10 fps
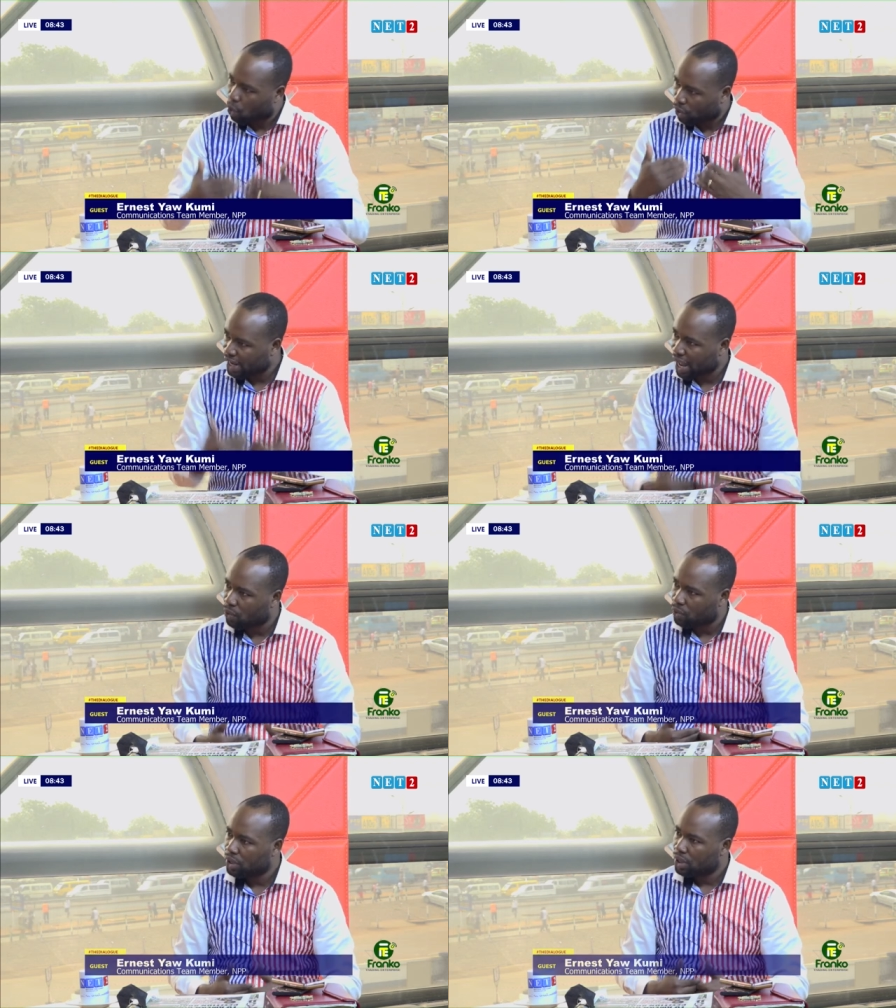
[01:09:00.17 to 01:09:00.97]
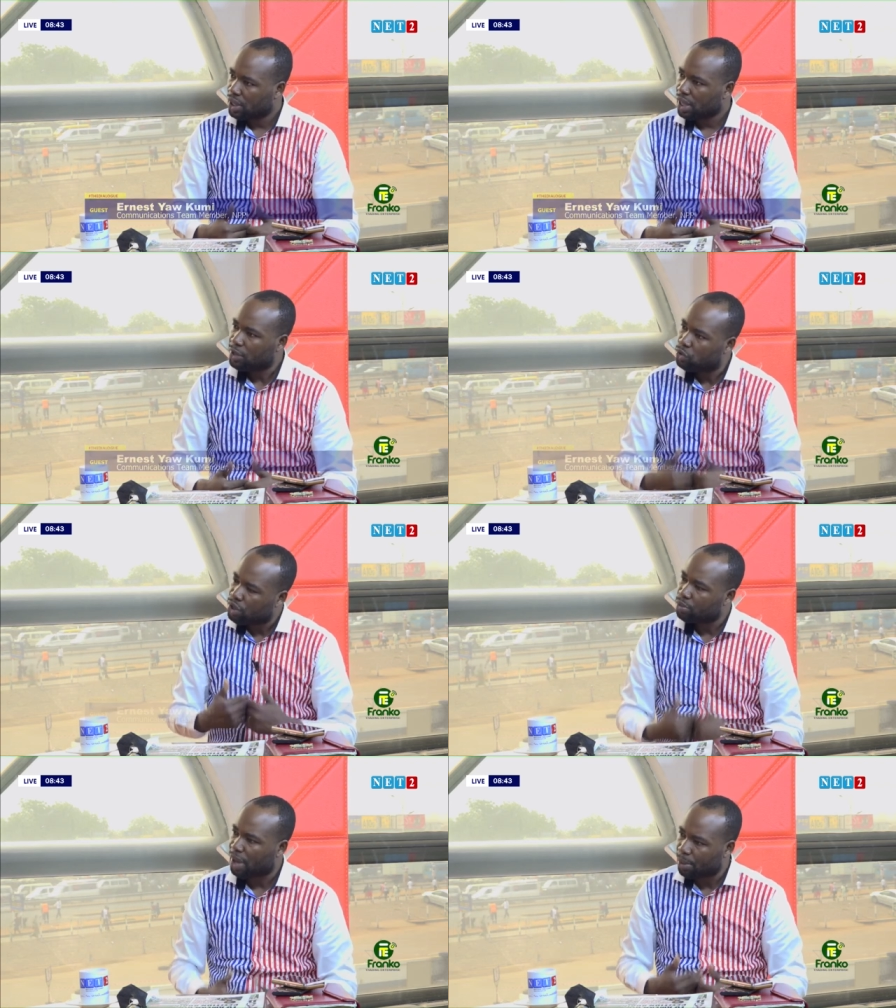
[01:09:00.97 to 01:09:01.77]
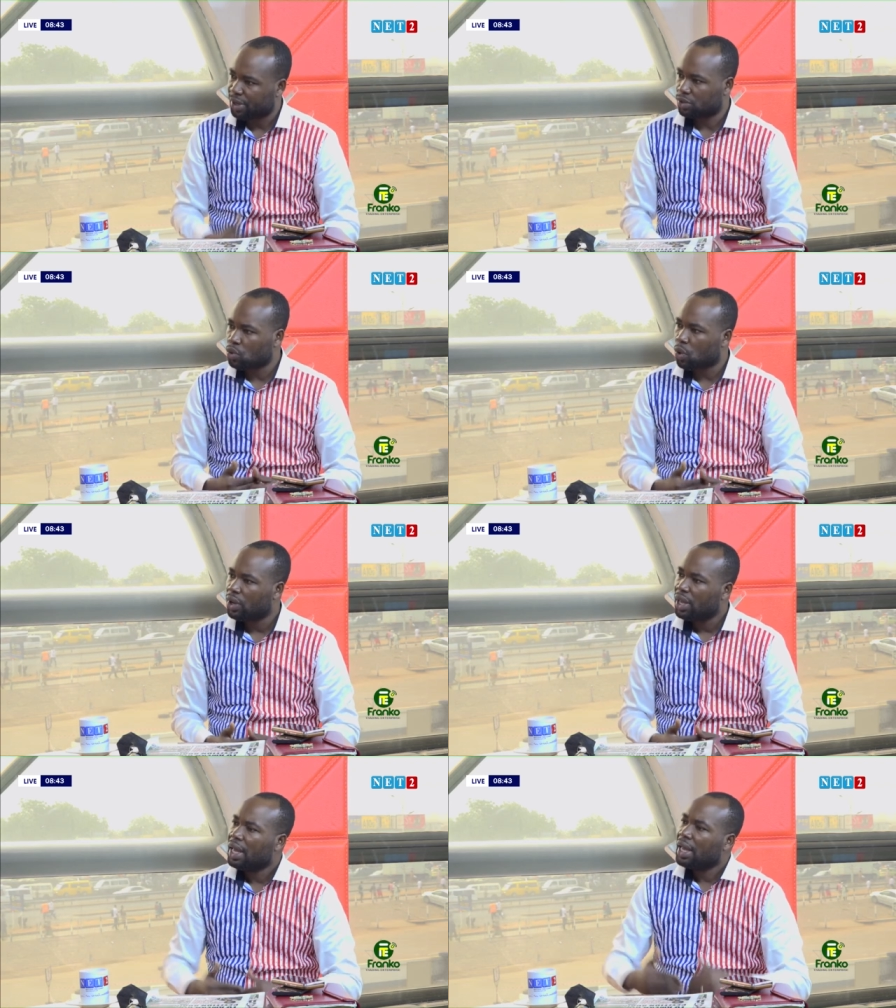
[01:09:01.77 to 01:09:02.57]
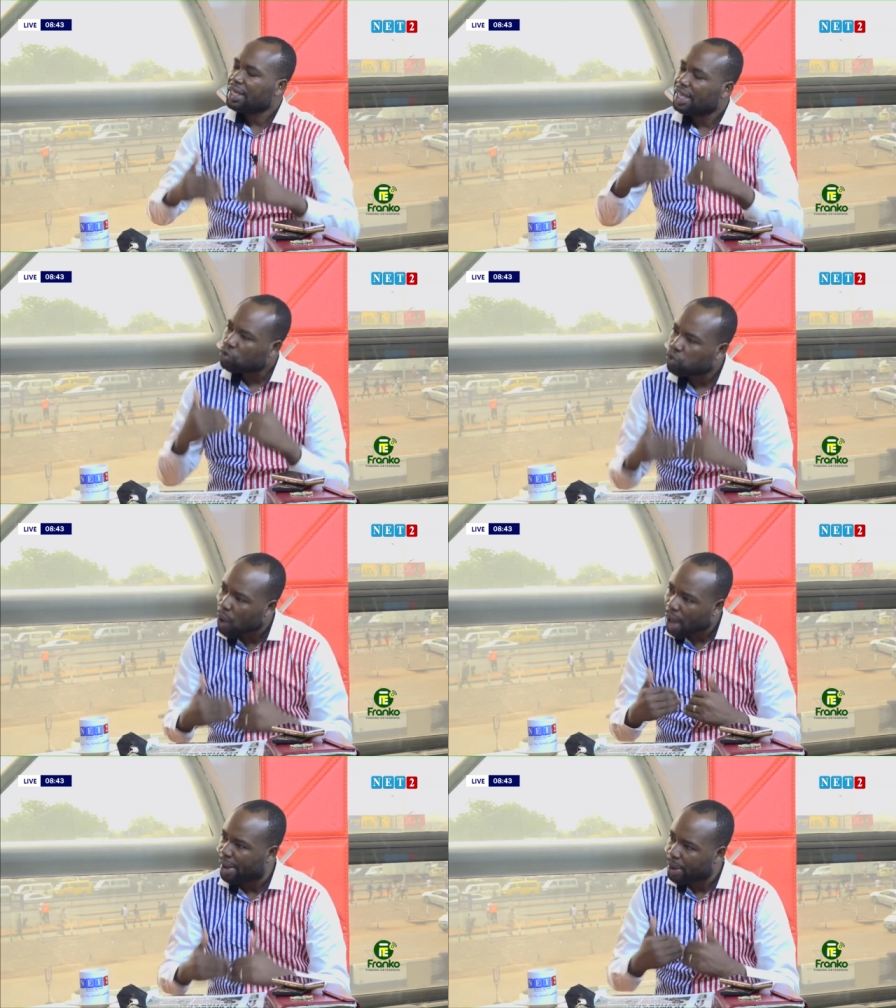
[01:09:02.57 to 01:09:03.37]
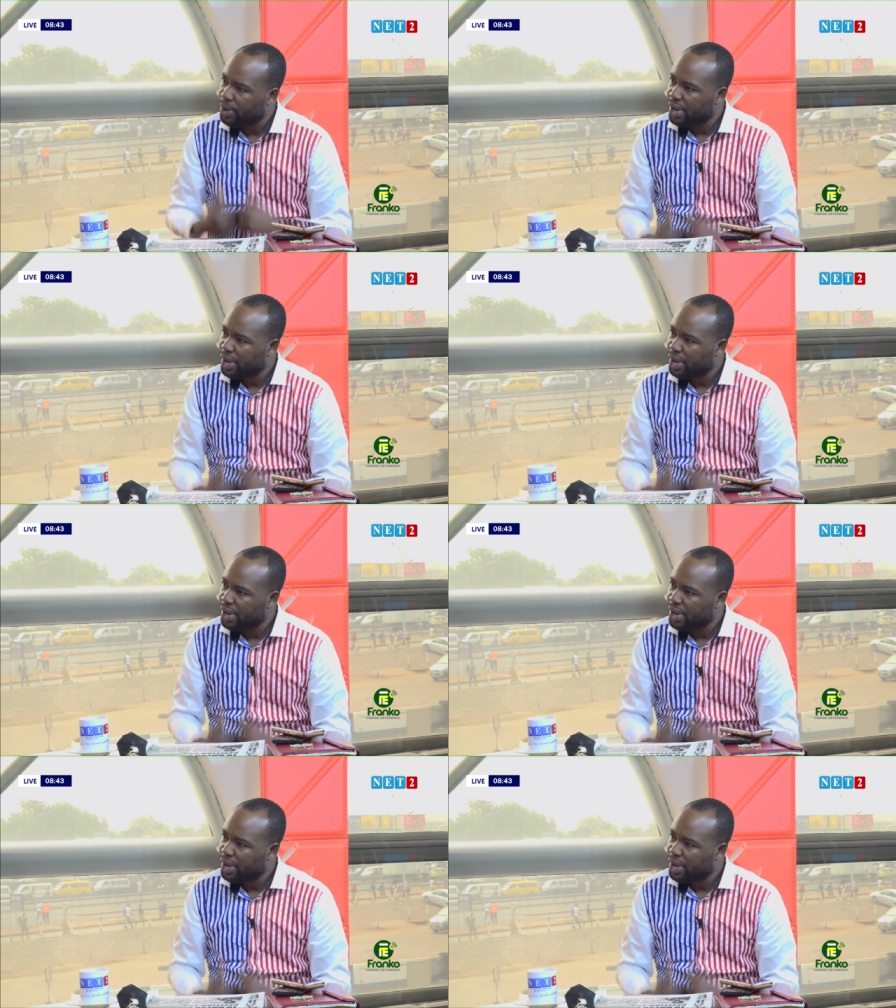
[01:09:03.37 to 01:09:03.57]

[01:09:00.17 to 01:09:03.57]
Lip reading: ko down eduni pempen so ye to aba wi